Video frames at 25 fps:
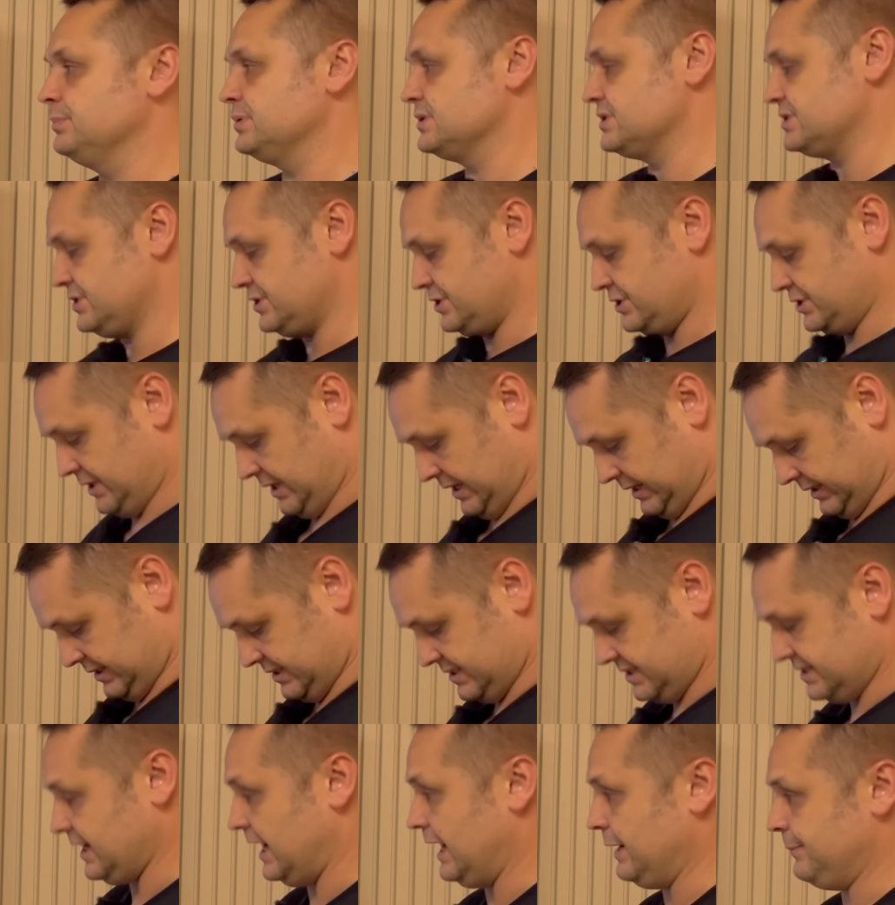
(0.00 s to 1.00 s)
position at
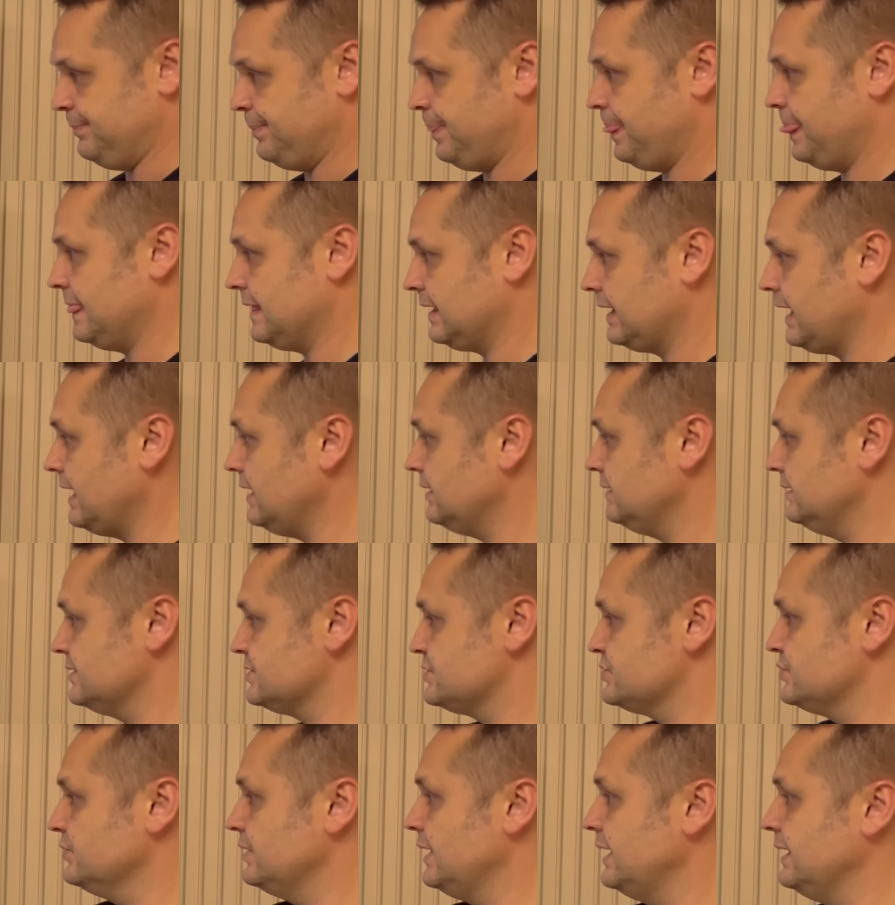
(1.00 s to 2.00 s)
this time. Okay,
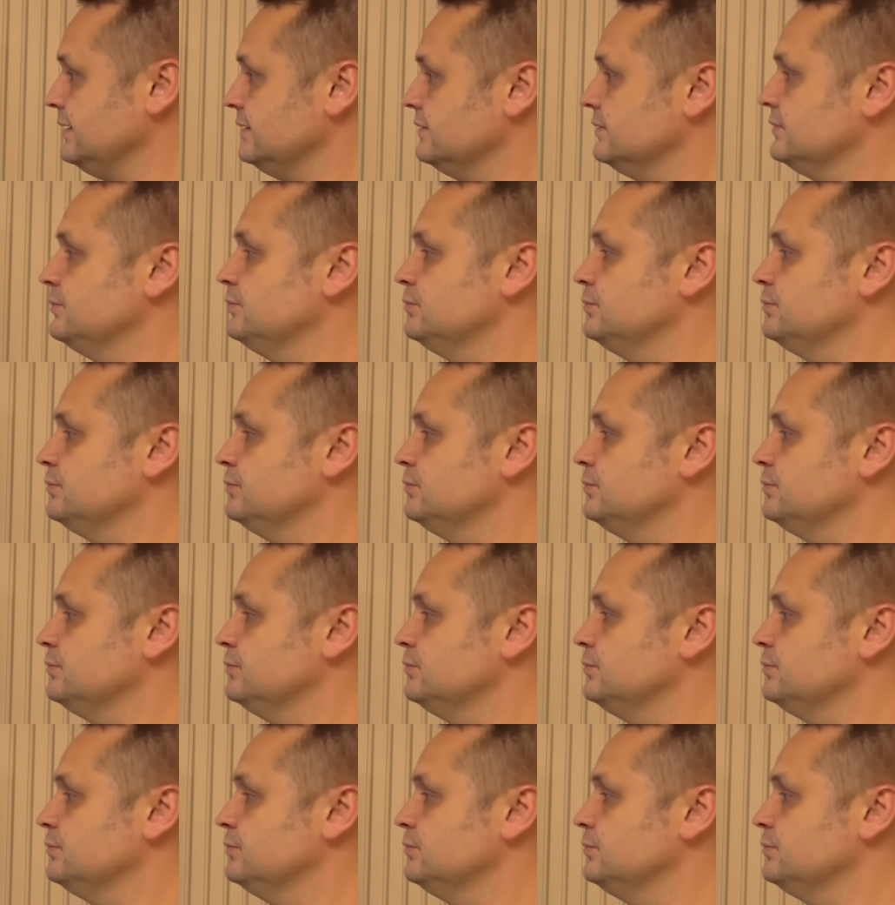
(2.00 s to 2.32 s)
let's do that.